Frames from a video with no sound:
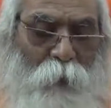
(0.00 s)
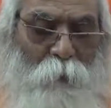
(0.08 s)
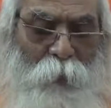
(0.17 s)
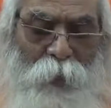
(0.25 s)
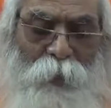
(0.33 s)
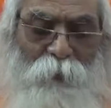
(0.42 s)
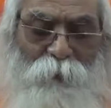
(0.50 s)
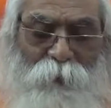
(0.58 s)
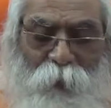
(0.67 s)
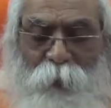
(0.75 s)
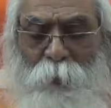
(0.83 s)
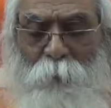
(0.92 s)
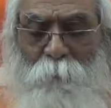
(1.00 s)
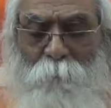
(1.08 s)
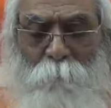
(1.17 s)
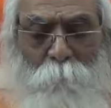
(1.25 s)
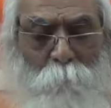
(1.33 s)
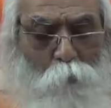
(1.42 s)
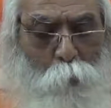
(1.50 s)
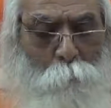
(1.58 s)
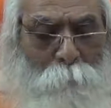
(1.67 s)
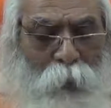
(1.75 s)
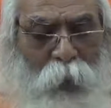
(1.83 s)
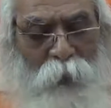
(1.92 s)
My dear friend,
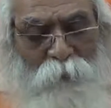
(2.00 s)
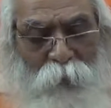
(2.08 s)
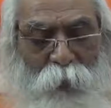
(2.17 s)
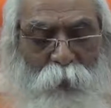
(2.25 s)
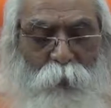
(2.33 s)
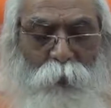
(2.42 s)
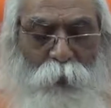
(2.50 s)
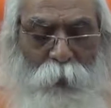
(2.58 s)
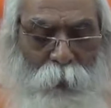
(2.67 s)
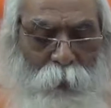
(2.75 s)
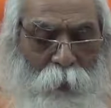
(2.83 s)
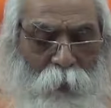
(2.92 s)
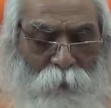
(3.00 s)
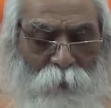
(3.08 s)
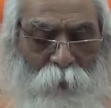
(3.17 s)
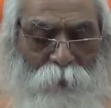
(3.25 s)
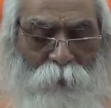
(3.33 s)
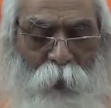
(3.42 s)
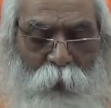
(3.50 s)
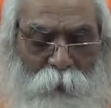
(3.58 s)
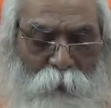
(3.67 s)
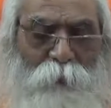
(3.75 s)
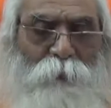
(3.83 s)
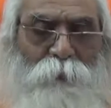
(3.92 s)
I want to tell, in this
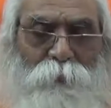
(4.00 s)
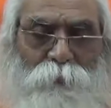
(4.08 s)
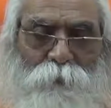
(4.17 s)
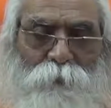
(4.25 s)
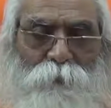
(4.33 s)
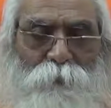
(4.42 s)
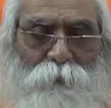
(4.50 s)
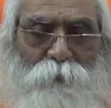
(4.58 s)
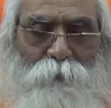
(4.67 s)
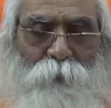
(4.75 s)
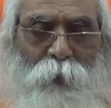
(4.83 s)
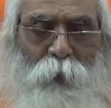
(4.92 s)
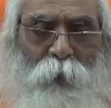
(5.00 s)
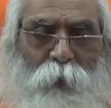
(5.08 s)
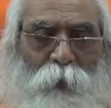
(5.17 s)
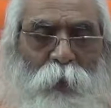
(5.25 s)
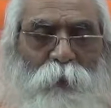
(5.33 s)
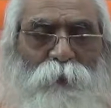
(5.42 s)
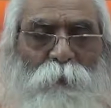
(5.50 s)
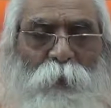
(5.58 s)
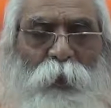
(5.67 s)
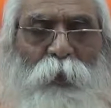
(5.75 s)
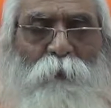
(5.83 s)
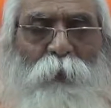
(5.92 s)
earth there is
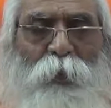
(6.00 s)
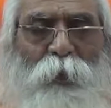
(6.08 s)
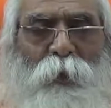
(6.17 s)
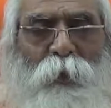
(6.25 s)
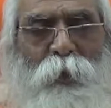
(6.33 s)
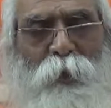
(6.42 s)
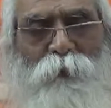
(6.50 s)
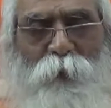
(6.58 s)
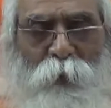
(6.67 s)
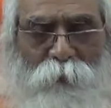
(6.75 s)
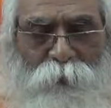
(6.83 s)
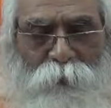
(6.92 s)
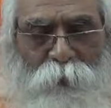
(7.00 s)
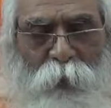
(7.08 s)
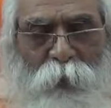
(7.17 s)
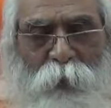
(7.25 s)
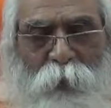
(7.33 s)
many religions and